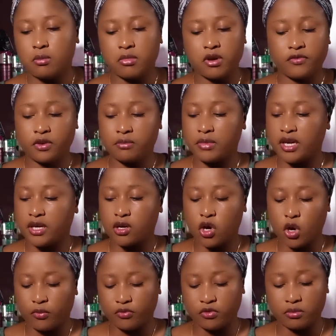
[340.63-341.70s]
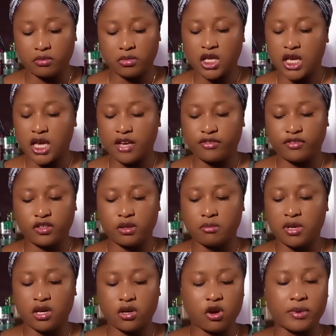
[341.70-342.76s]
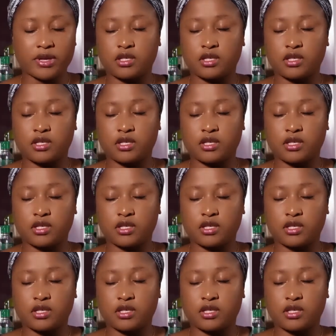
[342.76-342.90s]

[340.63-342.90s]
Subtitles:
But for makeup, for me, I feel makeup